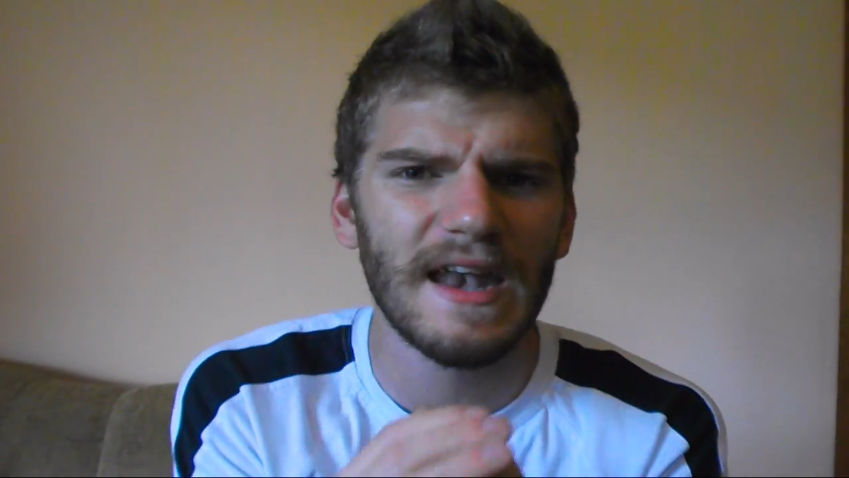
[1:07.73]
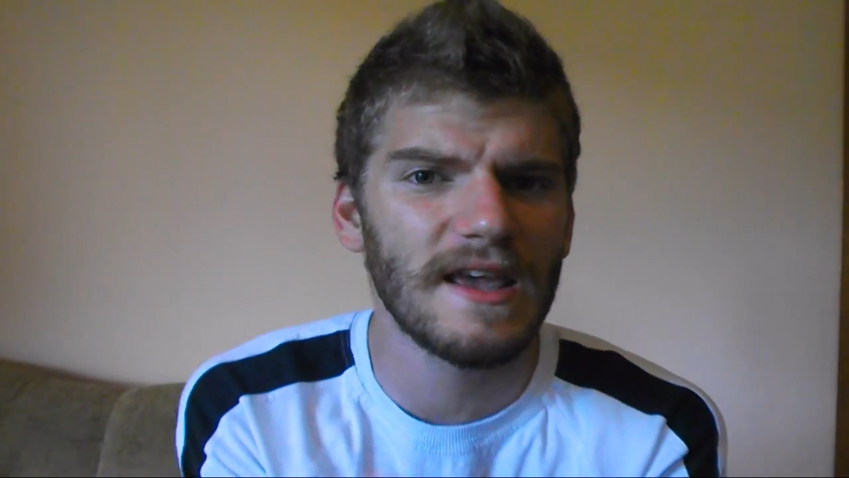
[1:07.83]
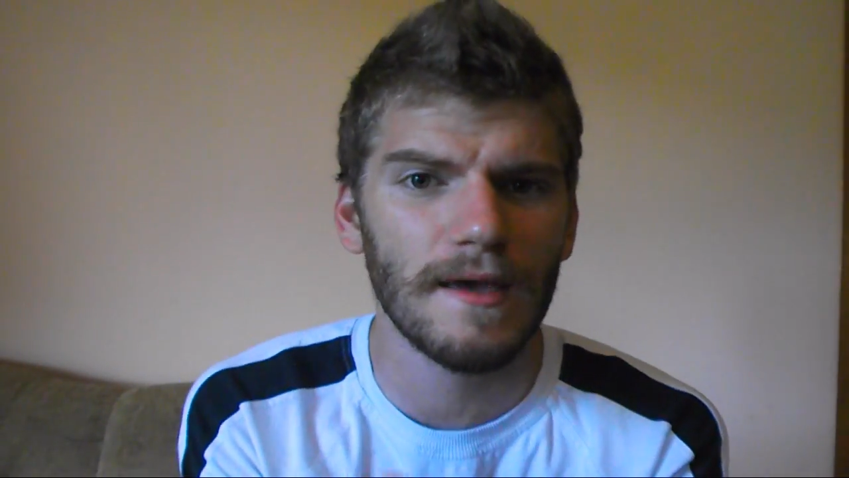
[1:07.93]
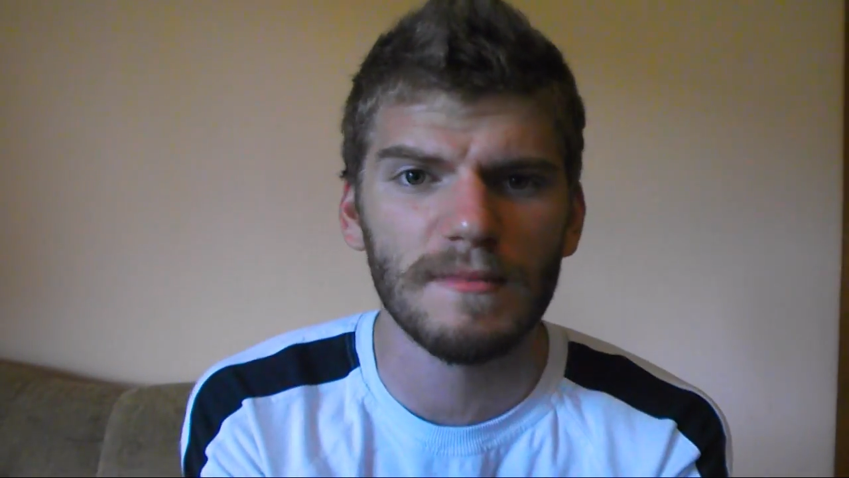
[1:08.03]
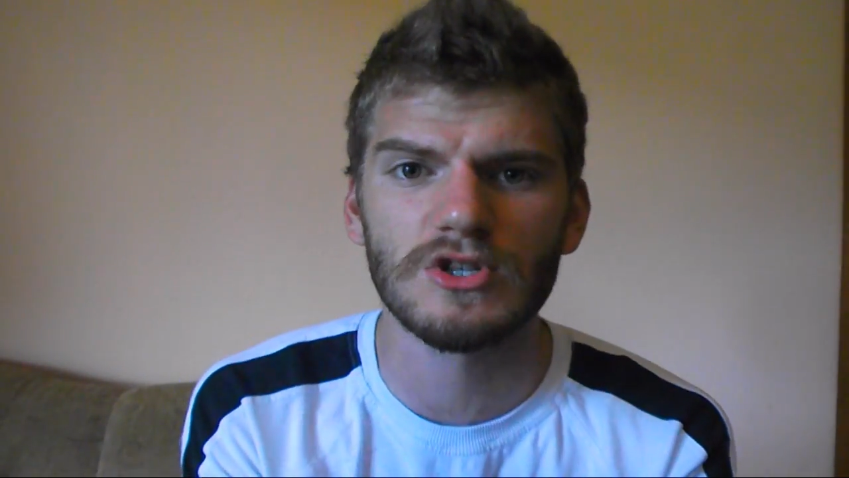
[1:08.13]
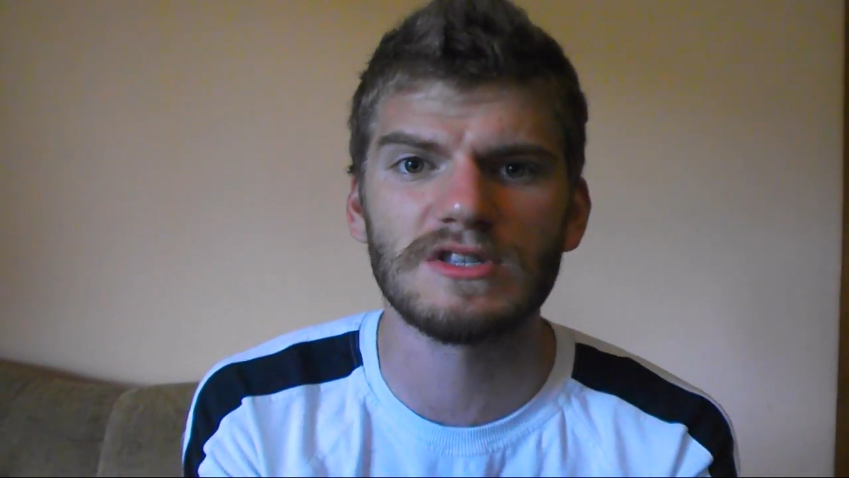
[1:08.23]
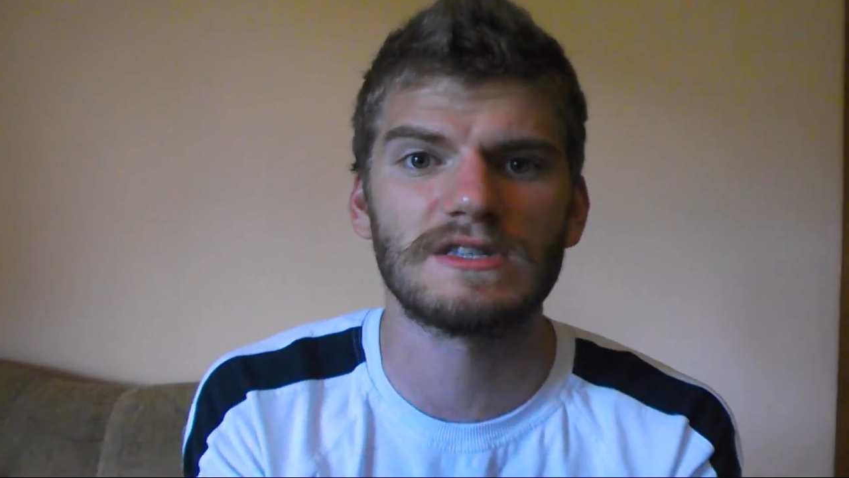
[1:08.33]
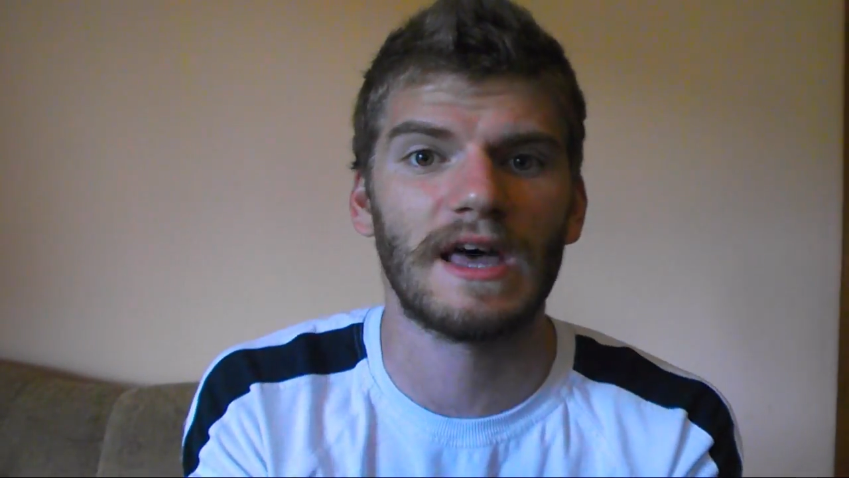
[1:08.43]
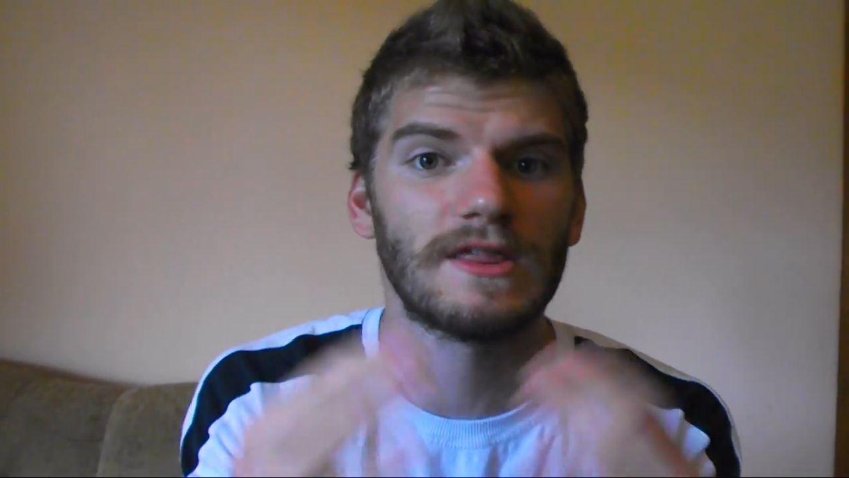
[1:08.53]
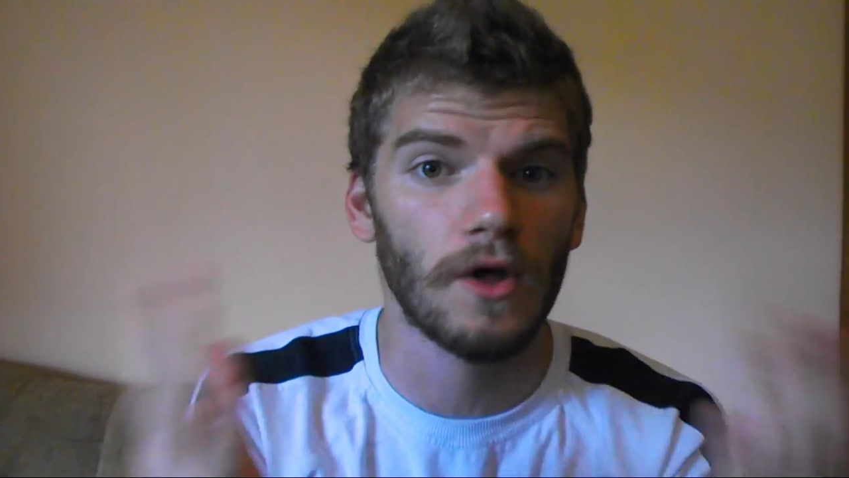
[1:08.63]
any
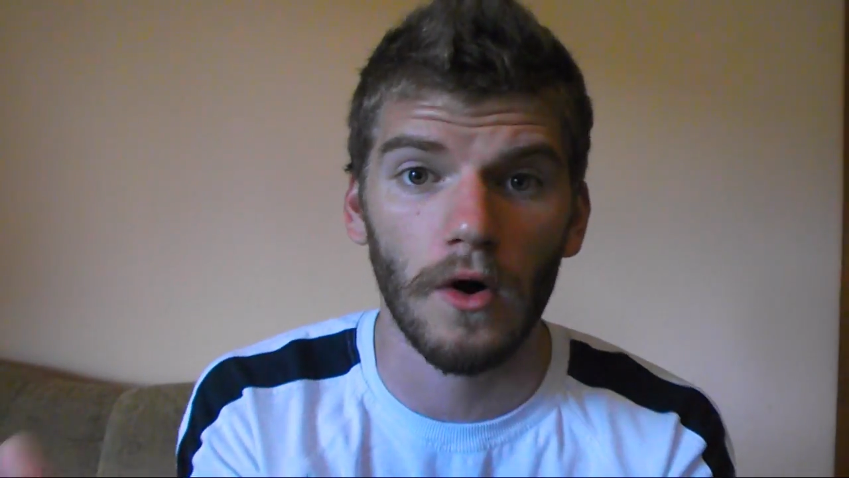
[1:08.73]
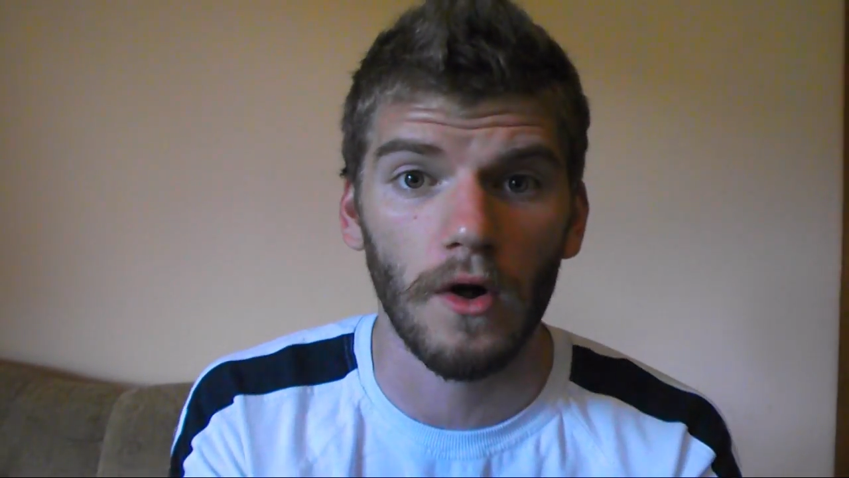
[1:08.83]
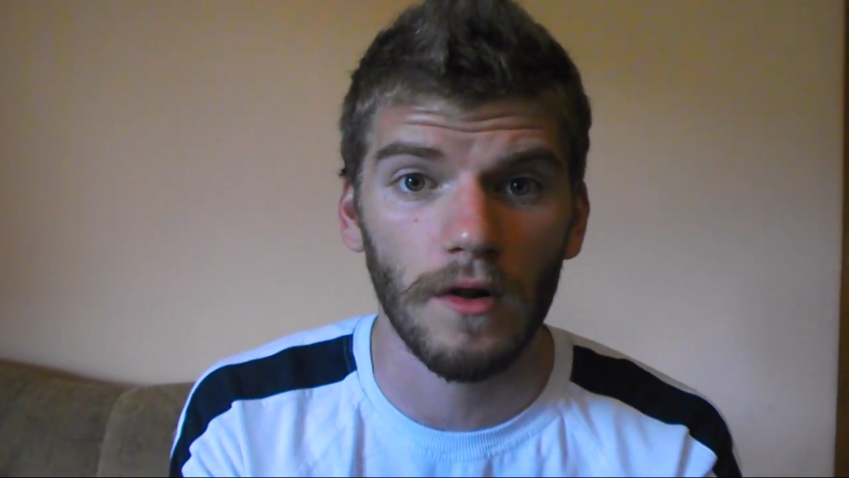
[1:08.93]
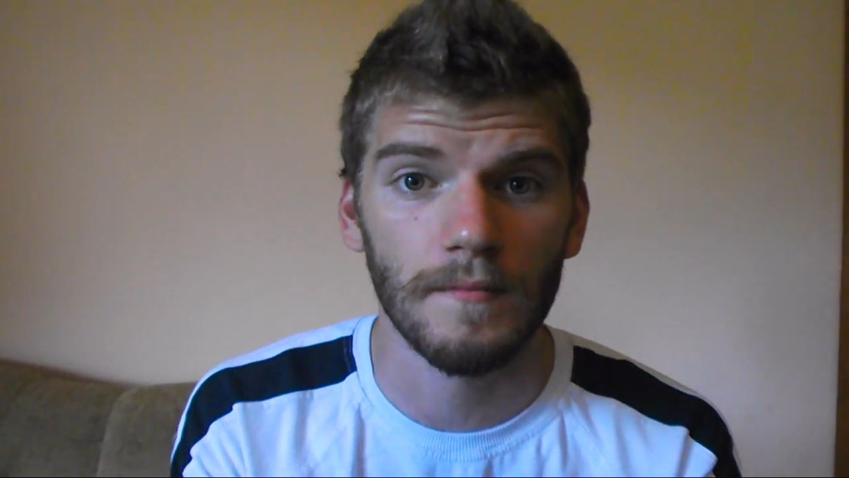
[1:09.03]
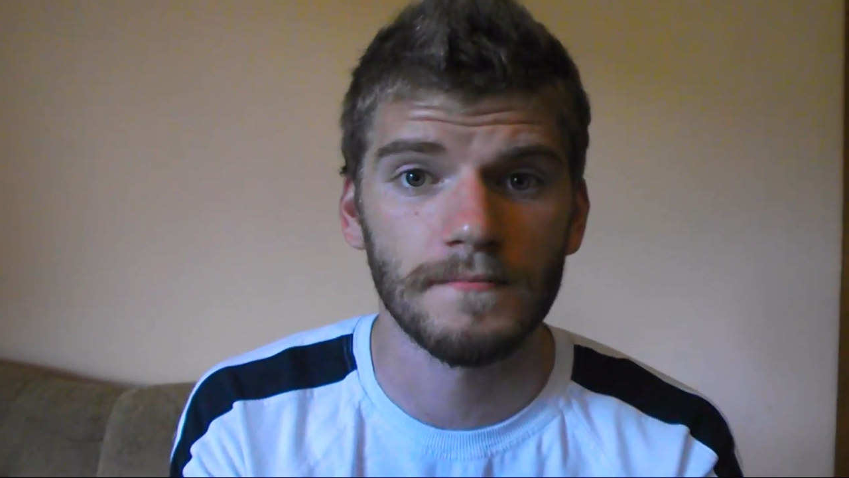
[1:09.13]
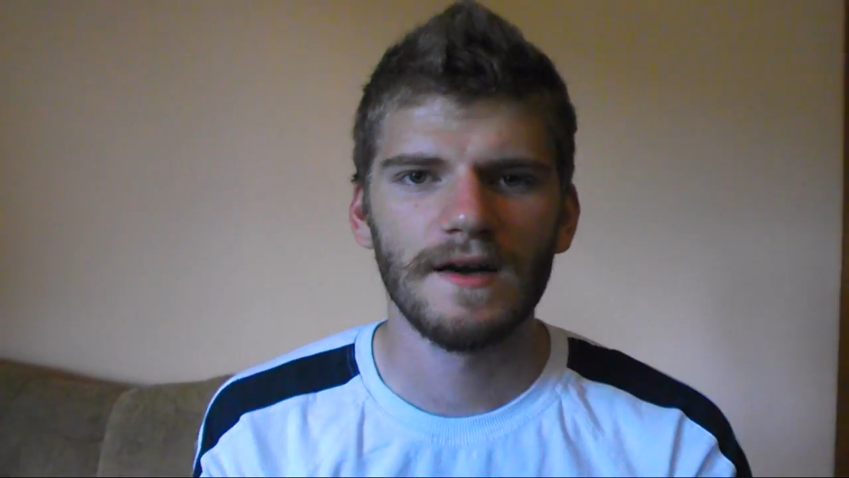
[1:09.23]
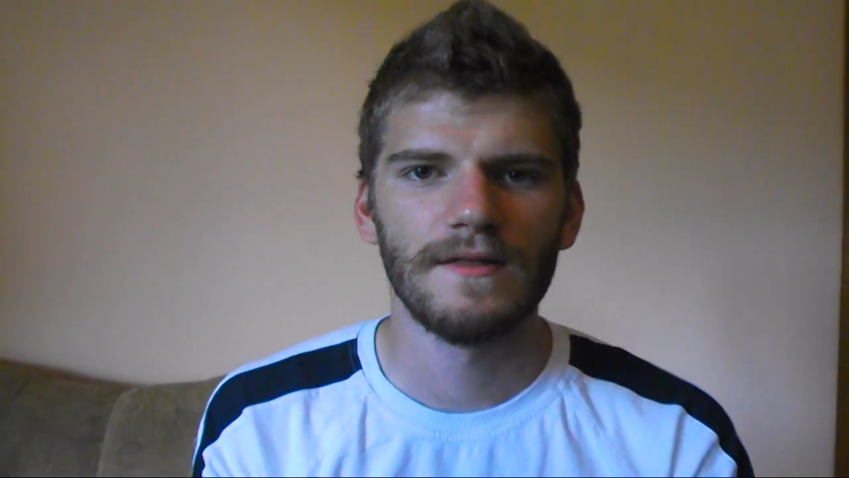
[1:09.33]
images at all.